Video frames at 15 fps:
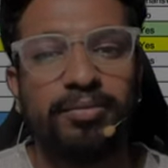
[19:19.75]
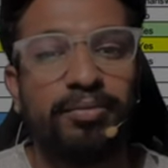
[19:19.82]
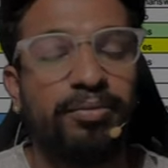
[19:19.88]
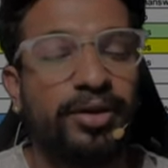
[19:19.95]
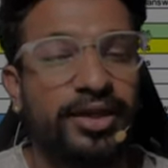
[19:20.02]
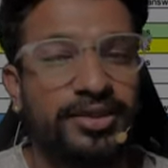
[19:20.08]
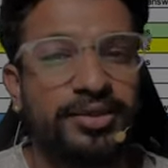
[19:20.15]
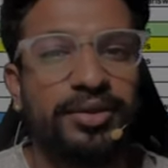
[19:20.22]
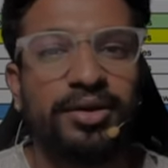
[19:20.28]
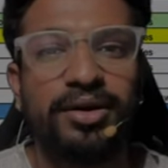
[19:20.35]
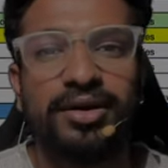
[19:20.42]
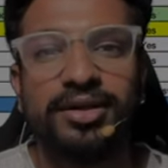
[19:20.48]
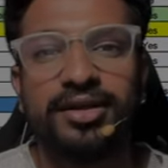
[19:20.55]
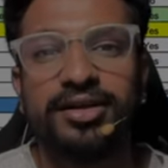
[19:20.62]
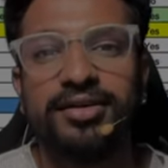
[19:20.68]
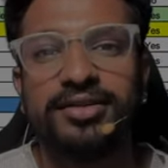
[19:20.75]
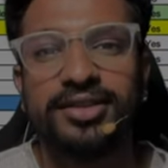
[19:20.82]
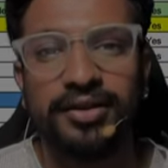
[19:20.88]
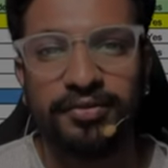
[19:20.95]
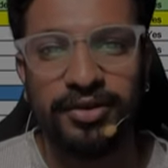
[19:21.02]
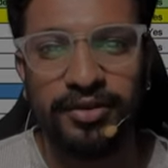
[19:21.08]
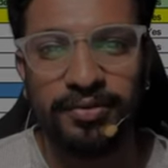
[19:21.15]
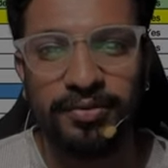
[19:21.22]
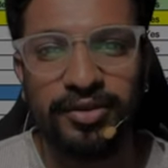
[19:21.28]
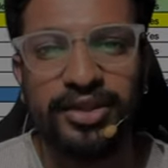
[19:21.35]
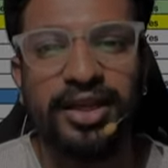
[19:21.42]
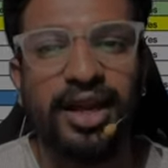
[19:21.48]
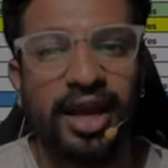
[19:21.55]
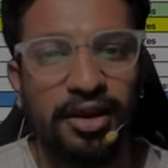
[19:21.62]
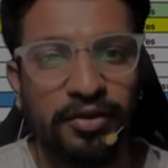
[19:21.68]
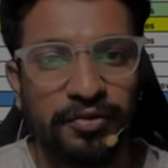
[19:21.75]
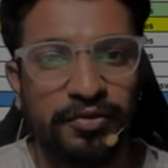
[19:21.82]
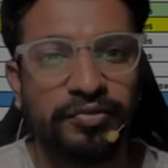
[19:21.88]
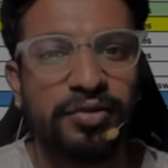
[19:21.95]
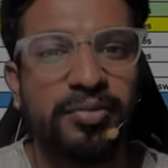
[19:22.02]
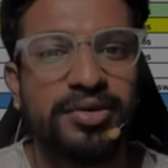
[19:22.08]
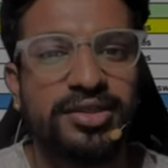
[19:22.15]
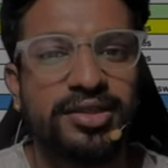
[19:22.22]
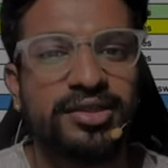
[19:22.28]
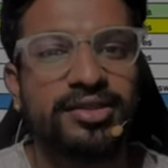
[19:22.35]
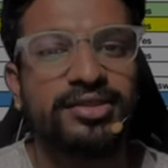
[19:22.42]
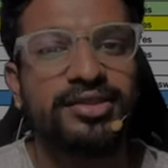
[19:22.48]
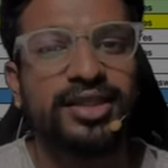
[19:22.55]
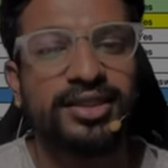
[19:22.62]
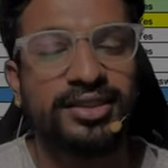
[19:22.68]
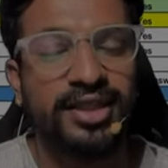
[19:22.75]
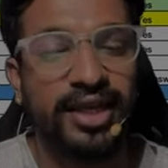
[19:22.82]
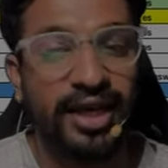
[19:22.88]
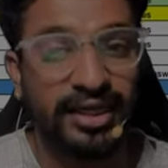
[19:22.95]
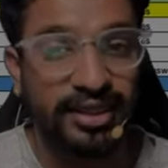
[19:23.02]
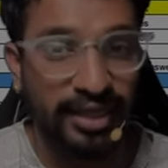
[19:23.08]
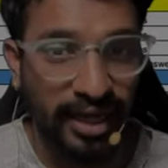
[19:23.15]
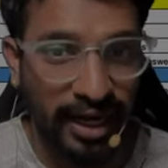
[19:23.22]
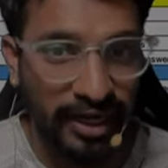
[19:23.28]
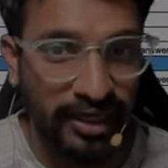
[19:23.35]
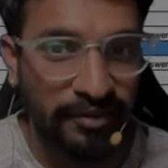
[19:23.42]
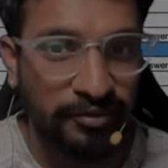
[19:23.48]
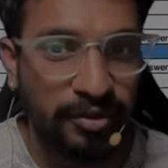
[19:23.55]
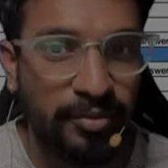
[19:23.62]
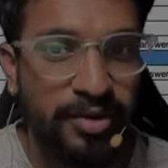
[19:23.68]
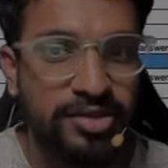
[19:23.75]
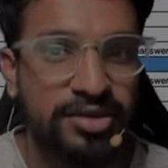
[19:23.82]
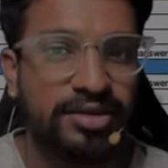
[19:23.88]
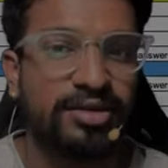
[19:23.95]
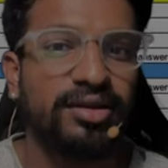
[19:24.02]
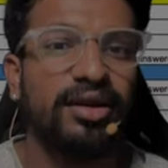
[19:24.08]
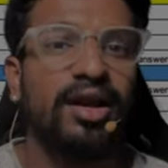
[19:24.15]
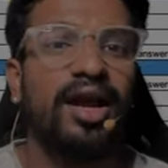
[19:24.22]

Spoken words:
Please do not suffer with the lack of information. Just get the right information.